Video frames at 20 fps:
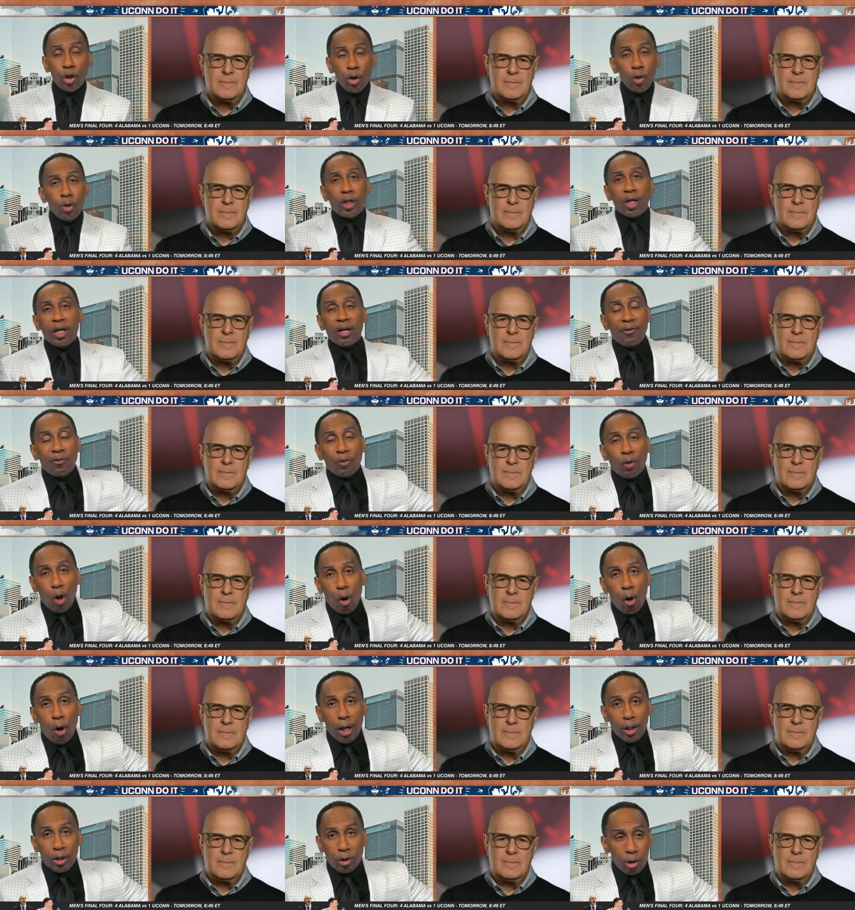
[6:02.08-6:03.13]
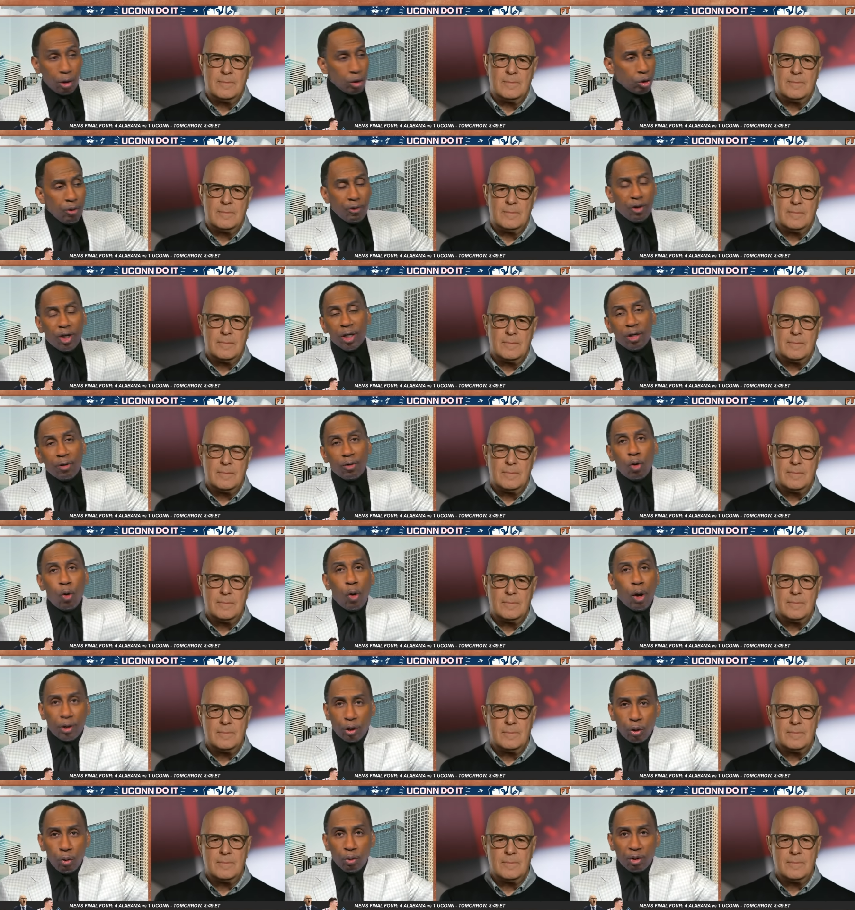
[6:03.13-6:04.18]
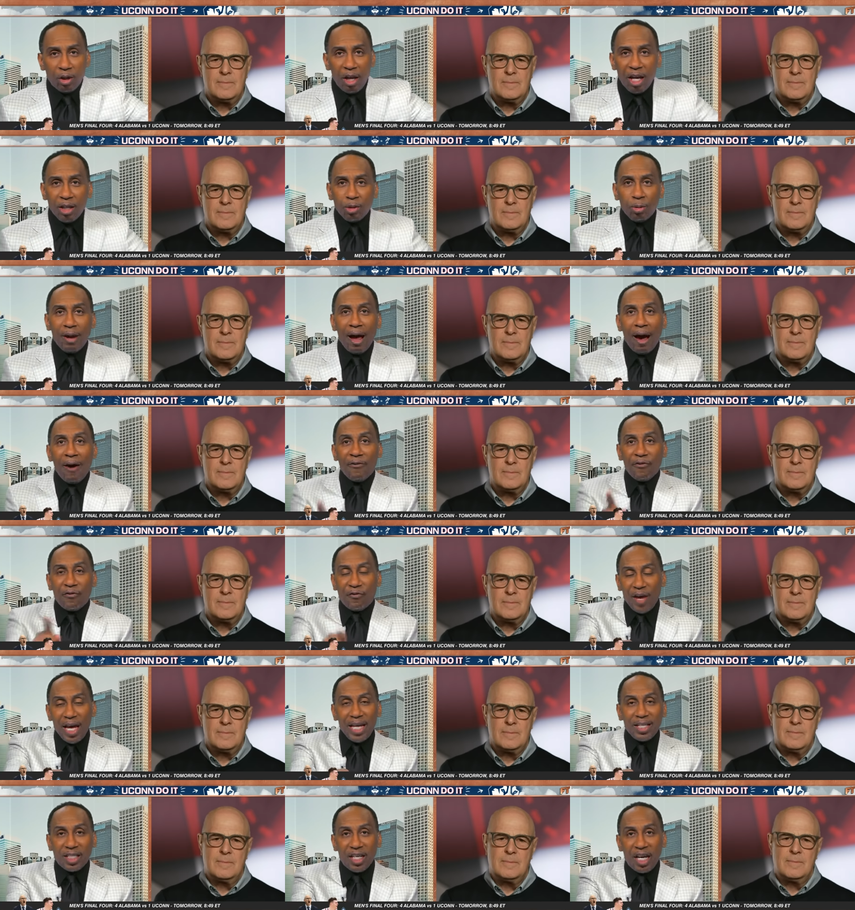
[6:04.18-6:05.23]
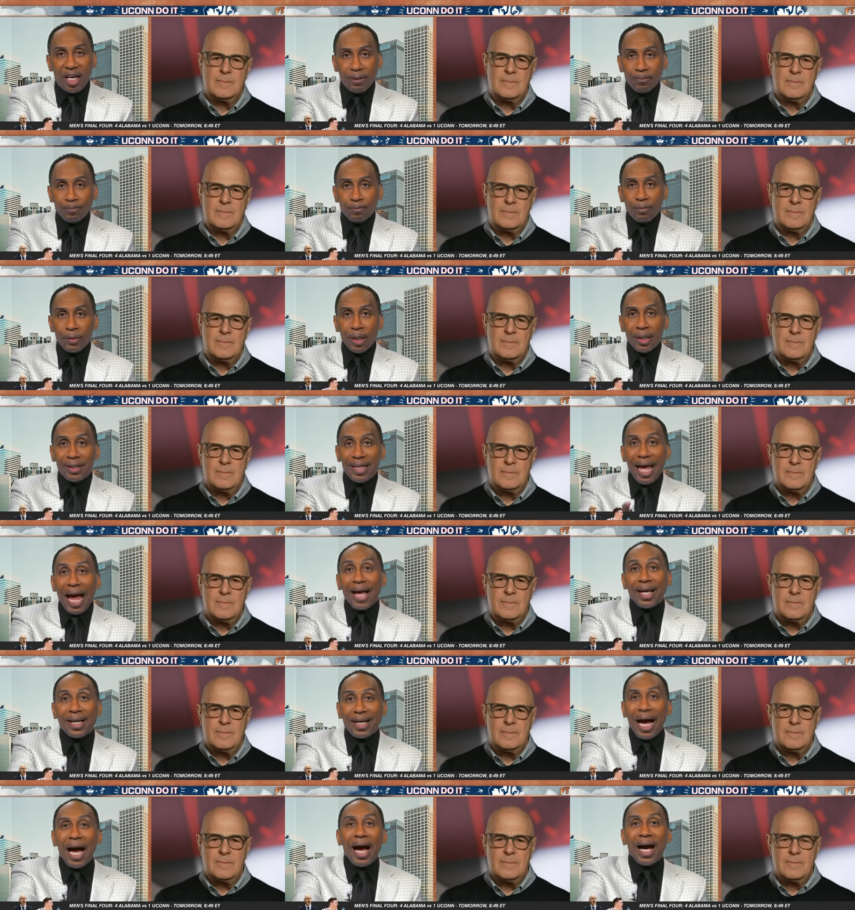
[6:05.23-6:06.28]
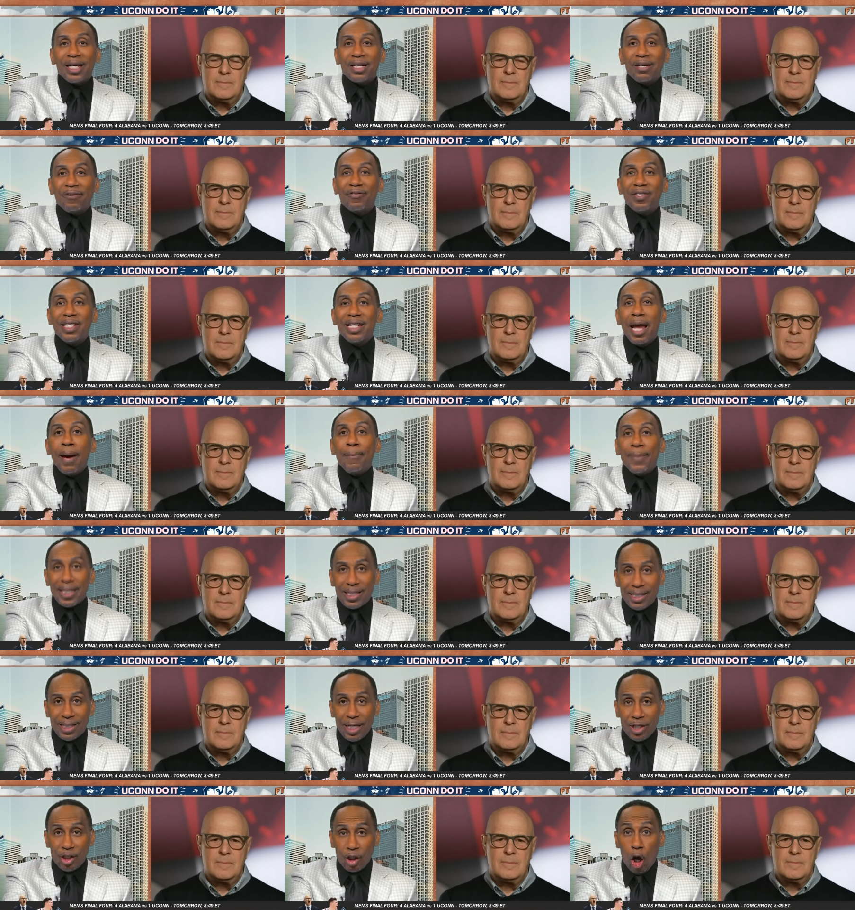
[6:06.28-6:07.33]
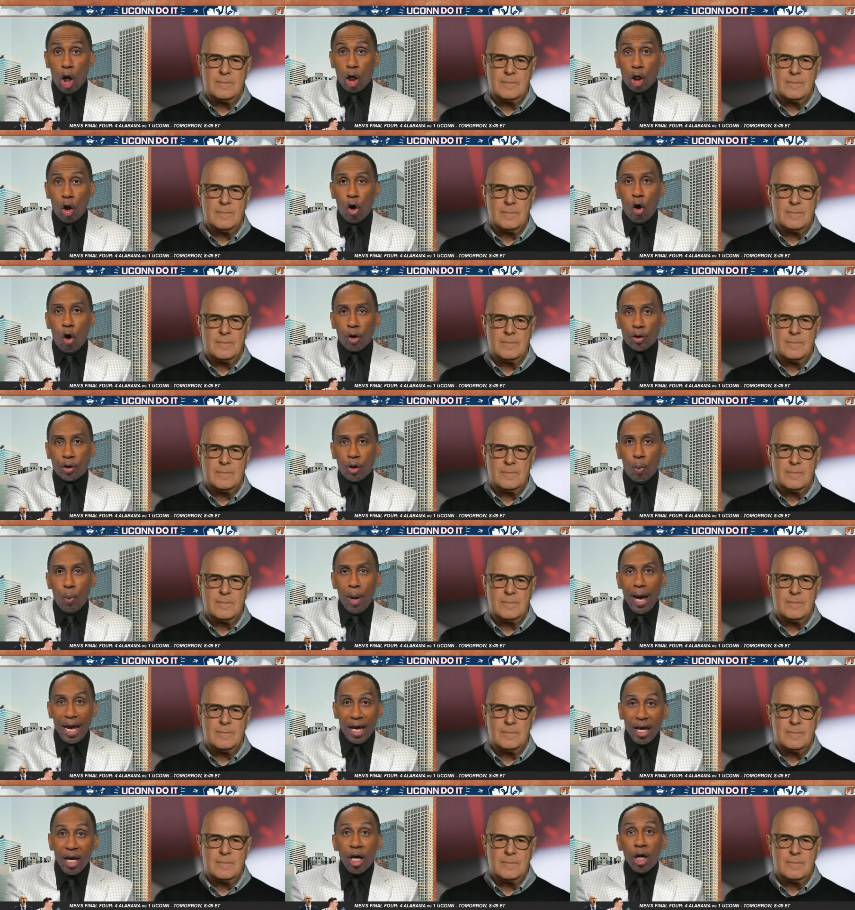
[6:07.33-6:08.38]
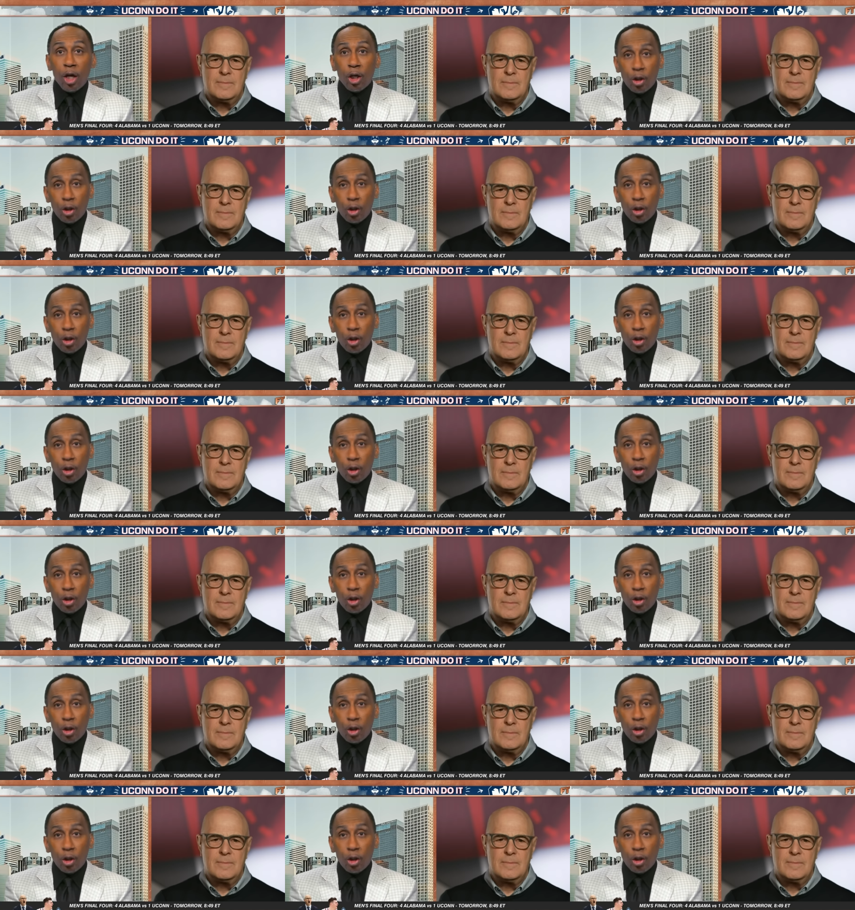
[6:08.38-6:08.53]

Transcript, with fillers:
Speaker 1: you could have gone you could have gone through things without facing that kind of nemesis along the way.